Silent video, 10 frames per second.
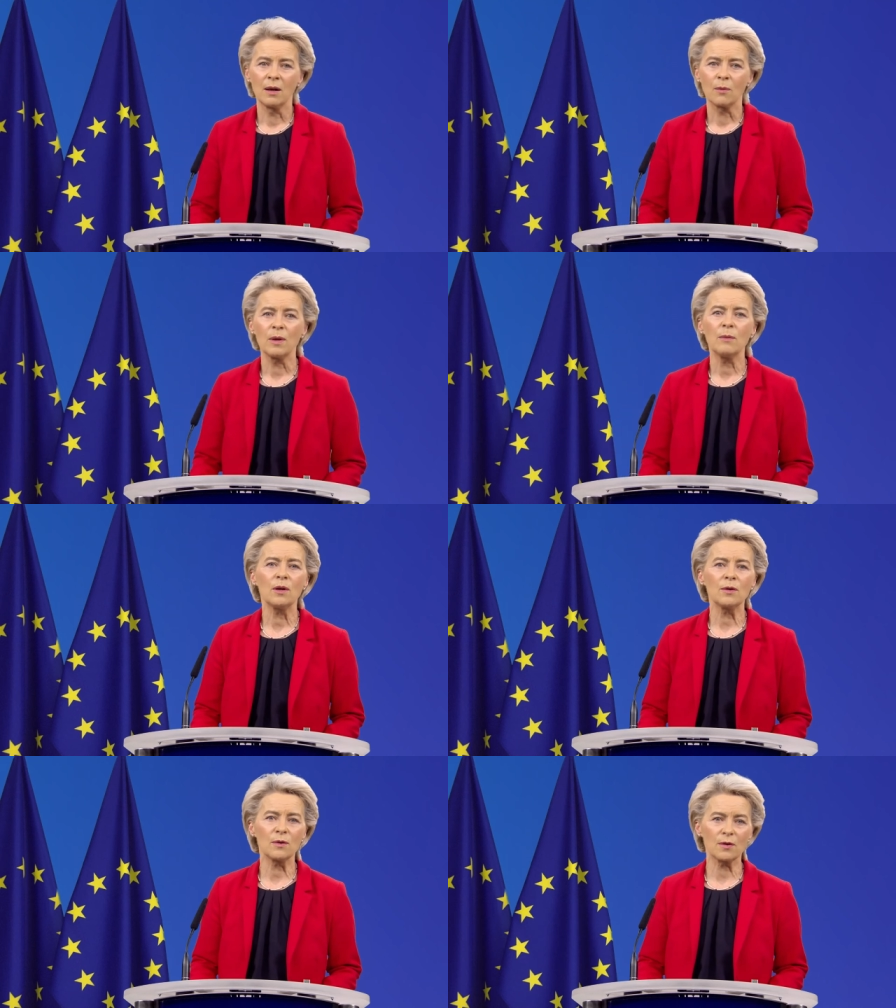we
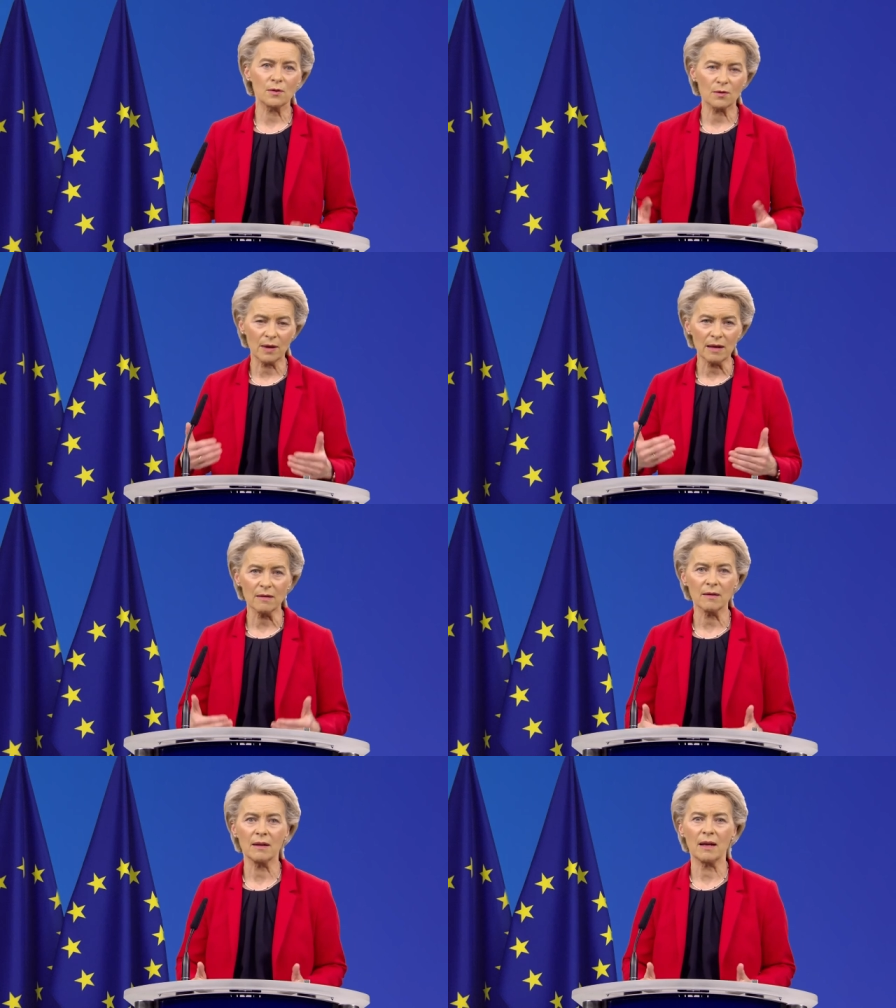want to
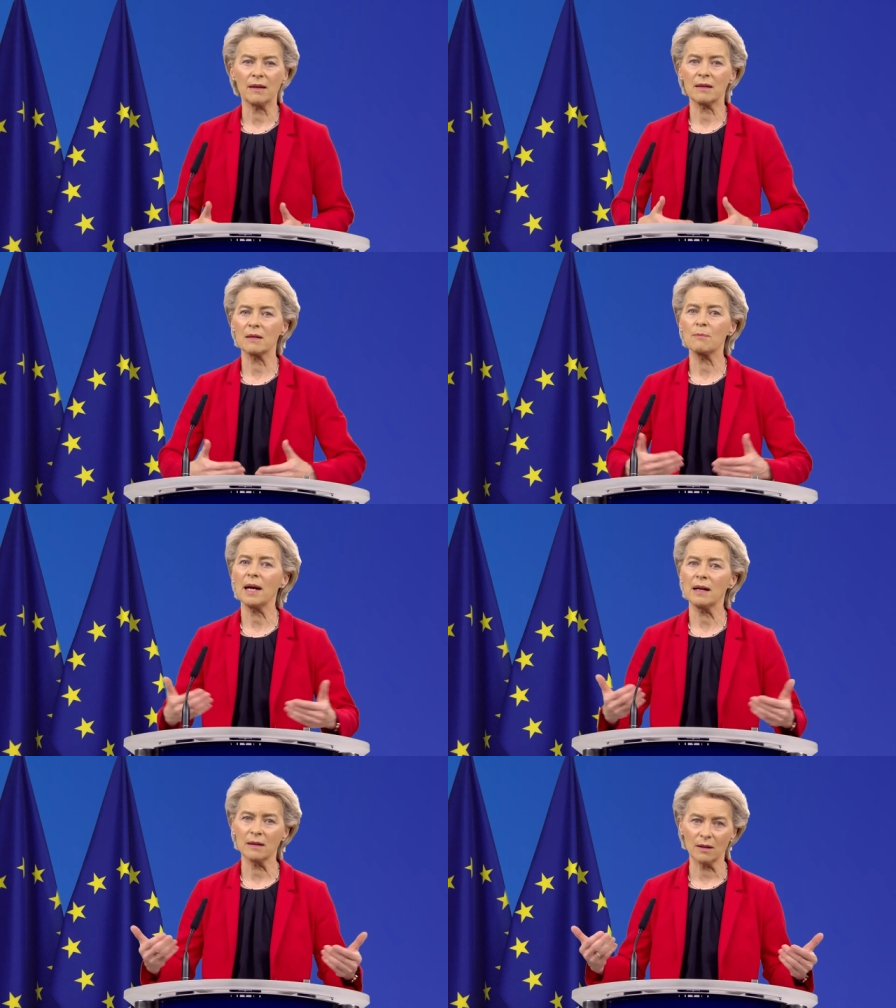strengthen and
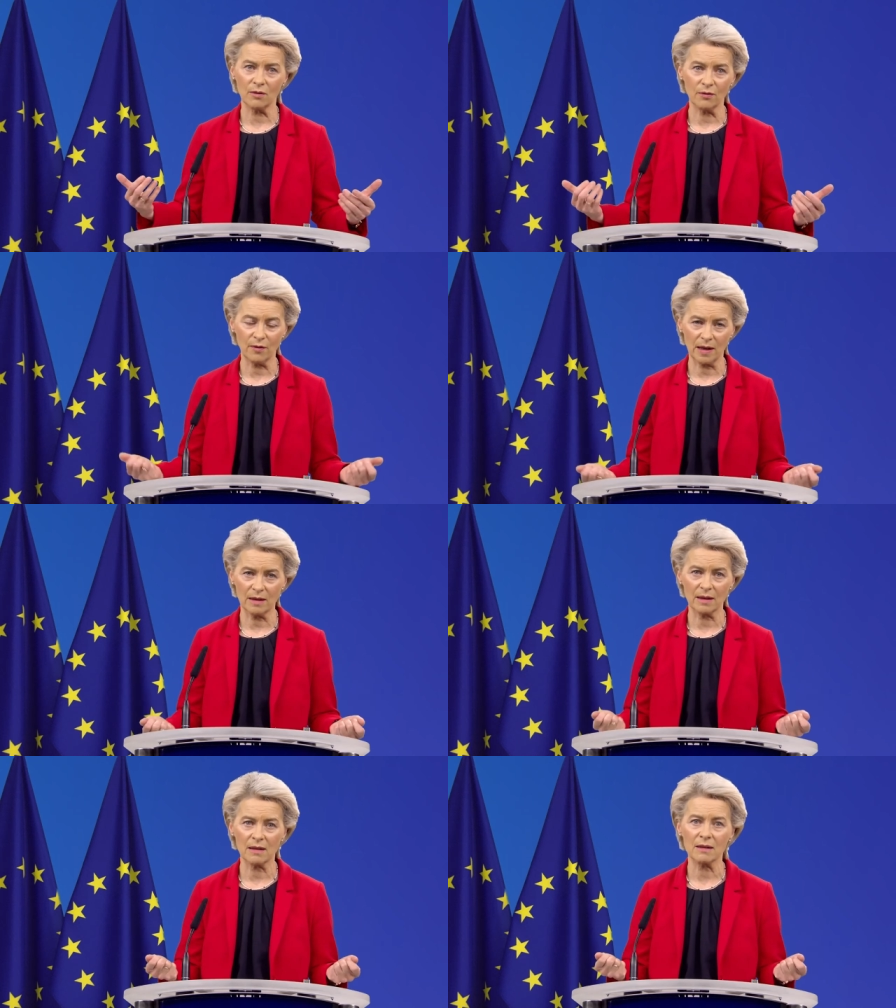expand our
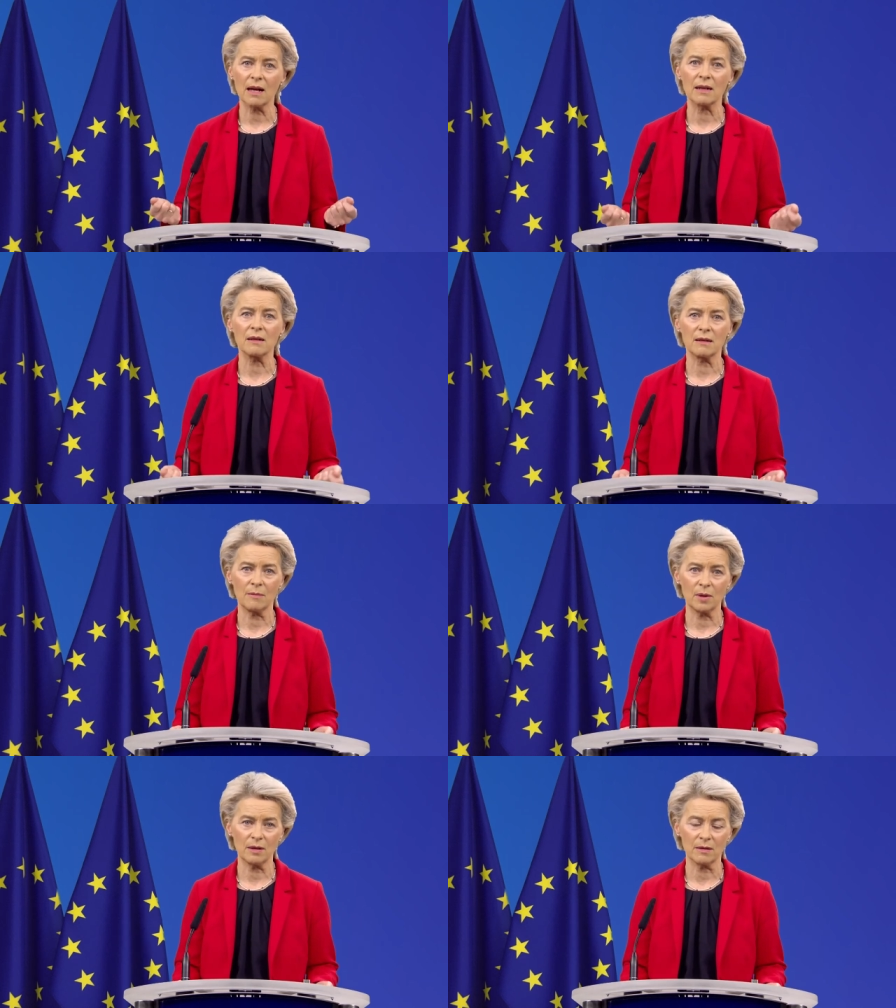fight against
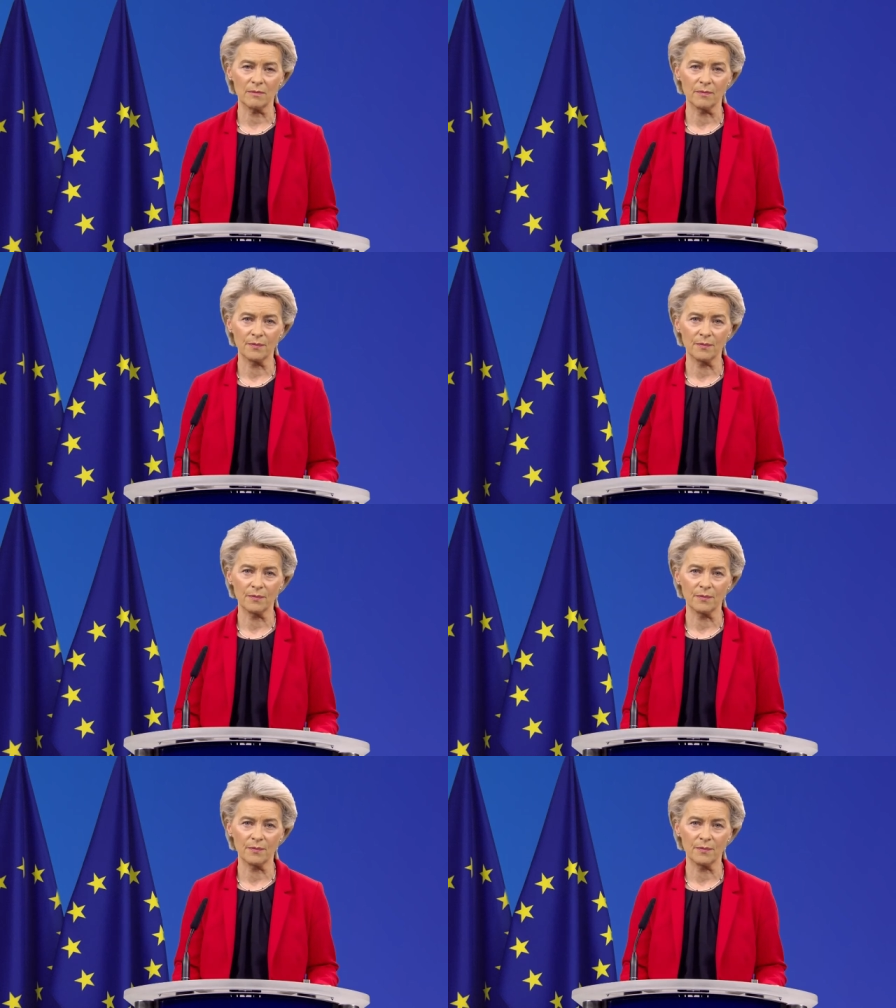antisemitism.